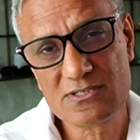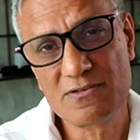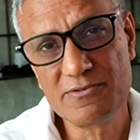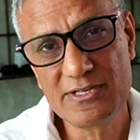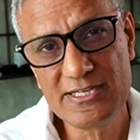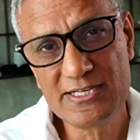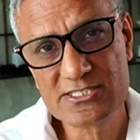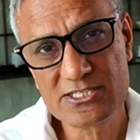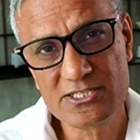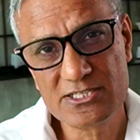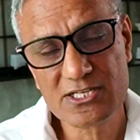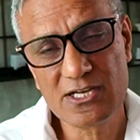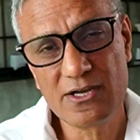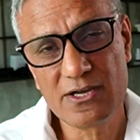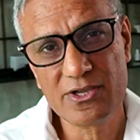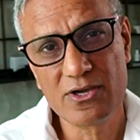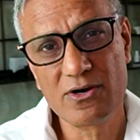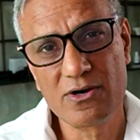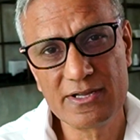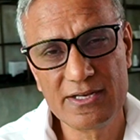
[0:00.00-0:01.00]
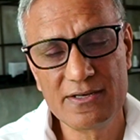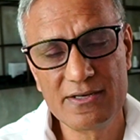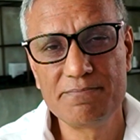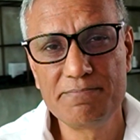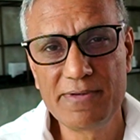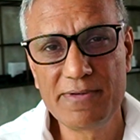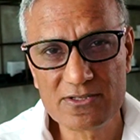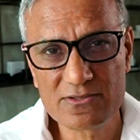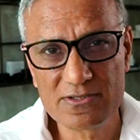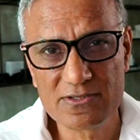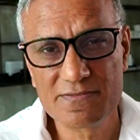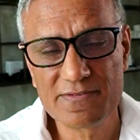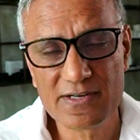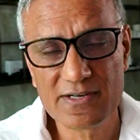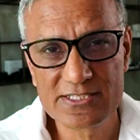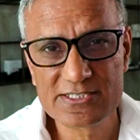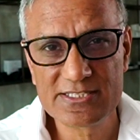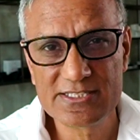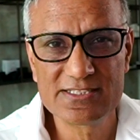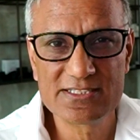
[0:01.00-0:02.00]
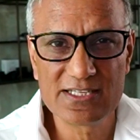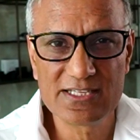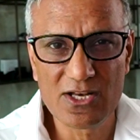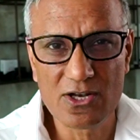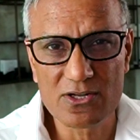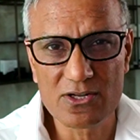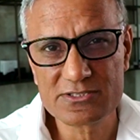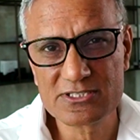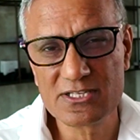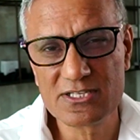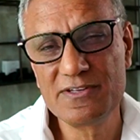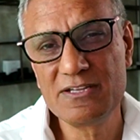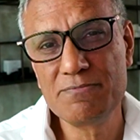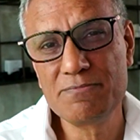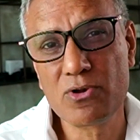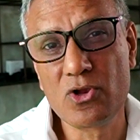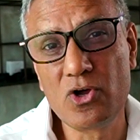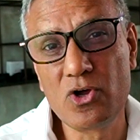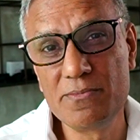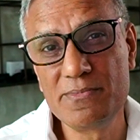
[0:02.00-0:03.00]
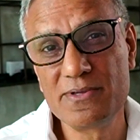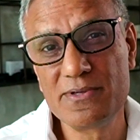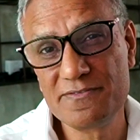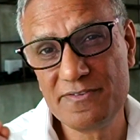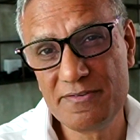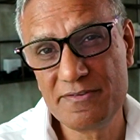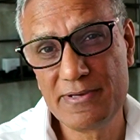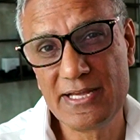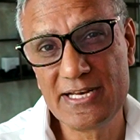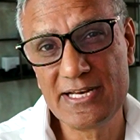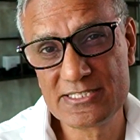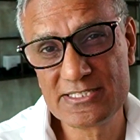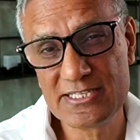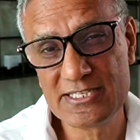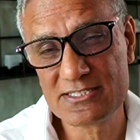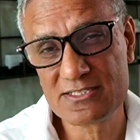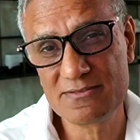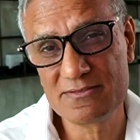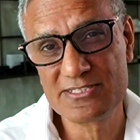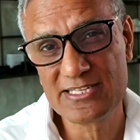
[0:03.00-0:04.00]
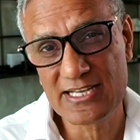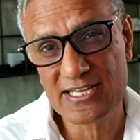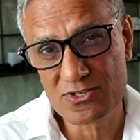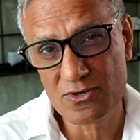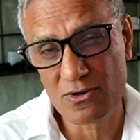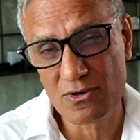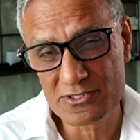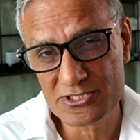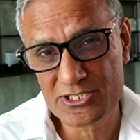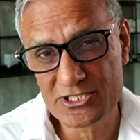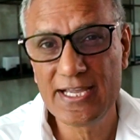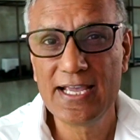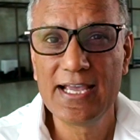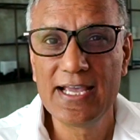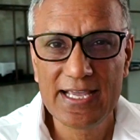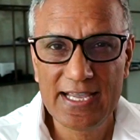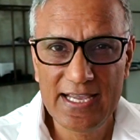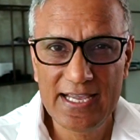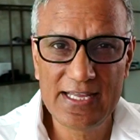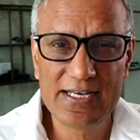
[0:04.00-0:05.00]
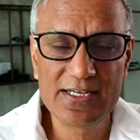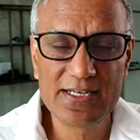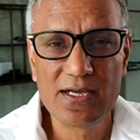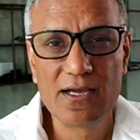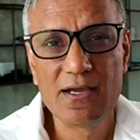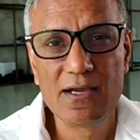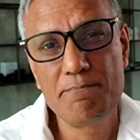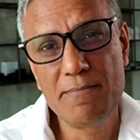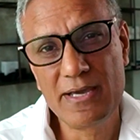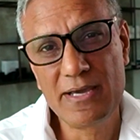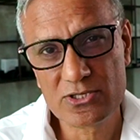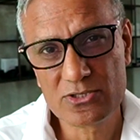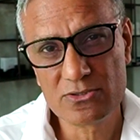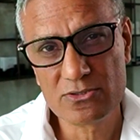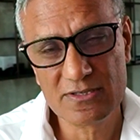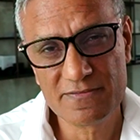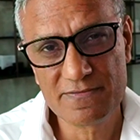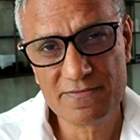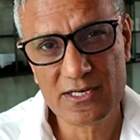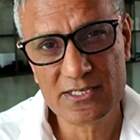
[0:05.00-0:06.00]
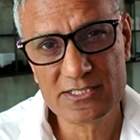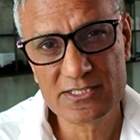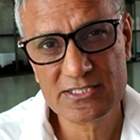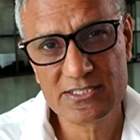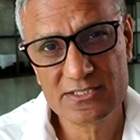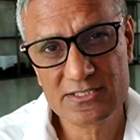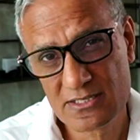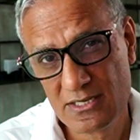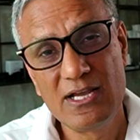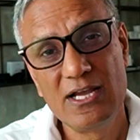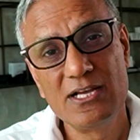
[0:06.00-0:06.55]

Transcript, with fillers: of research going on in medical devices and lots of deployment of embedded systems technology in medical devices.